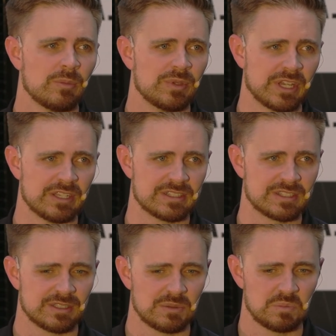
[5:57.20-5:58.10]

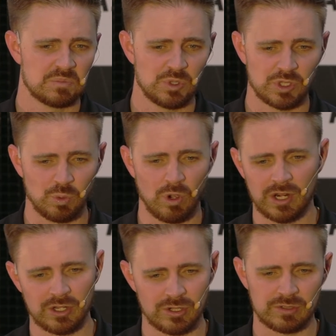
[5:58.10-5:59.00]
because you could
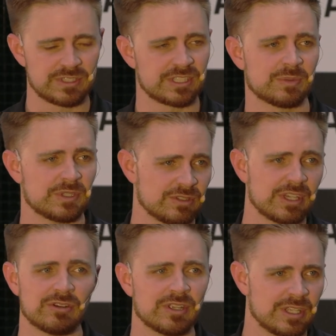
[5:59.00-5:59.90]
wander 6 months
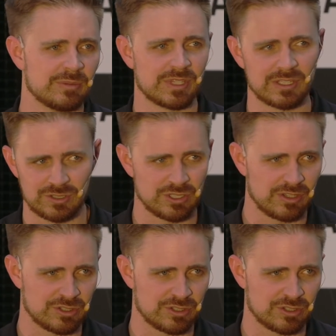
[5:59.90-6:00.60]
later in because you saw the